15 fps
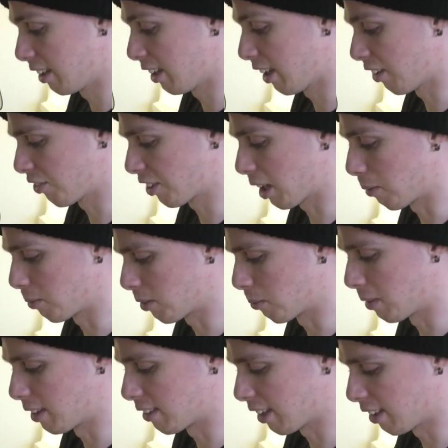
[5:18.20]
I'll skip to
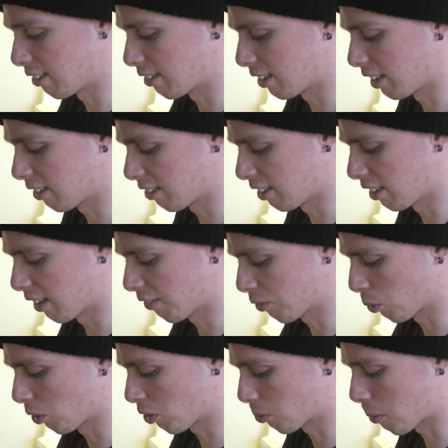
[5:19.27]
me tasting it, so you don't have
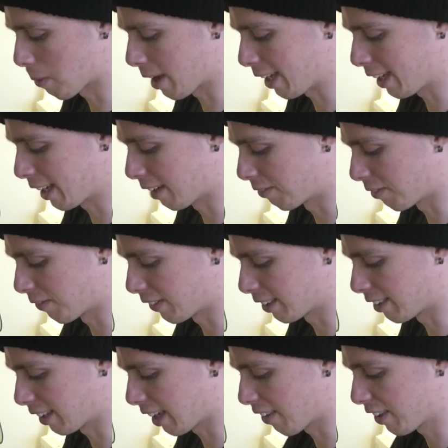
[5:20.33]
to watch me making everything
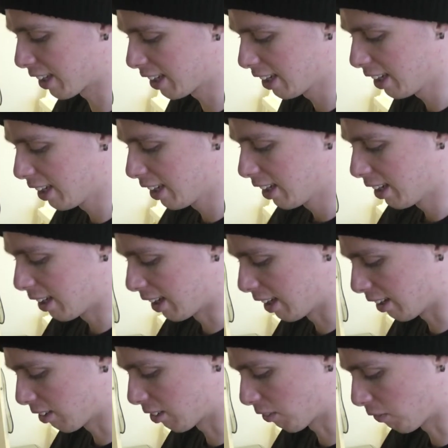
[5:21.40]
together.
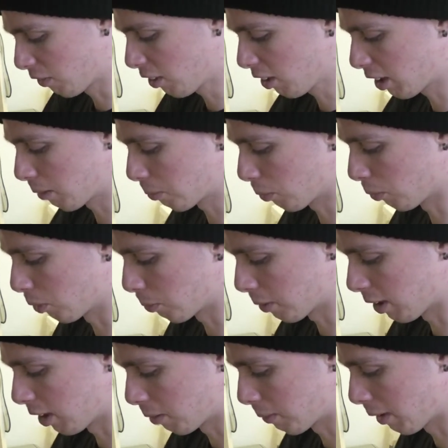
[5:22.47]
Because I've got it pulled
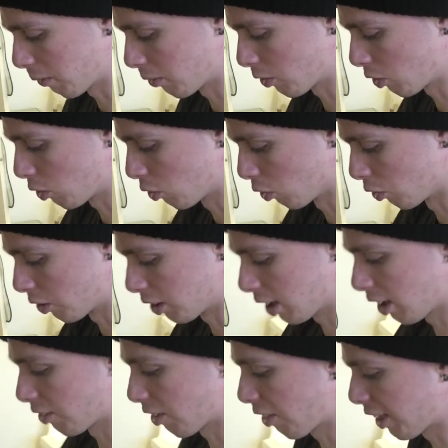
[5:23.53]
apart about as good
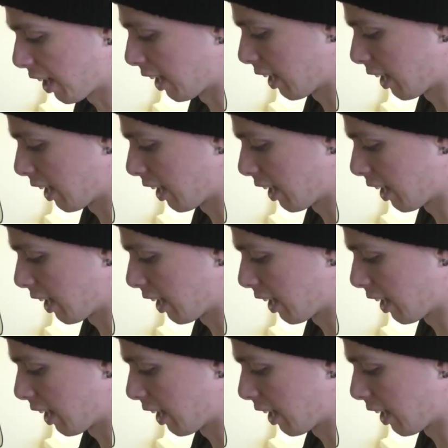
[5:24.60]
as I think